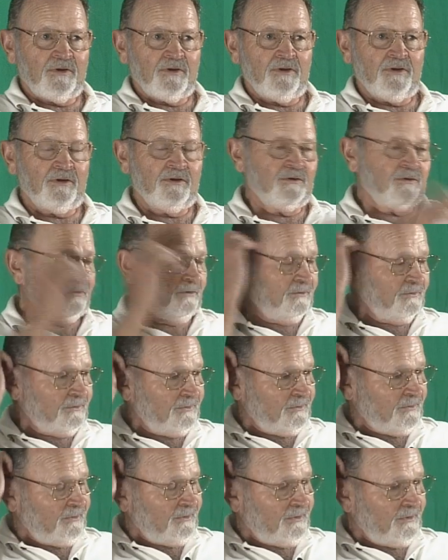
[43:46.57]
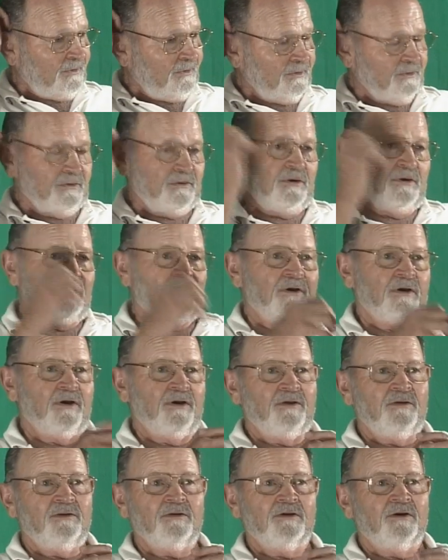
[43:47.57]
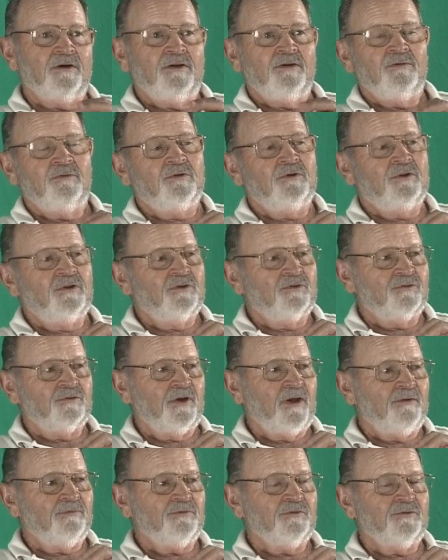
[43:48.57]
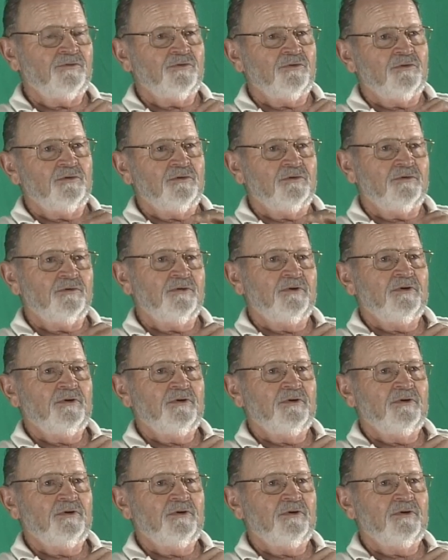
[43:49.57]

And and I I didn't want to get drafted, so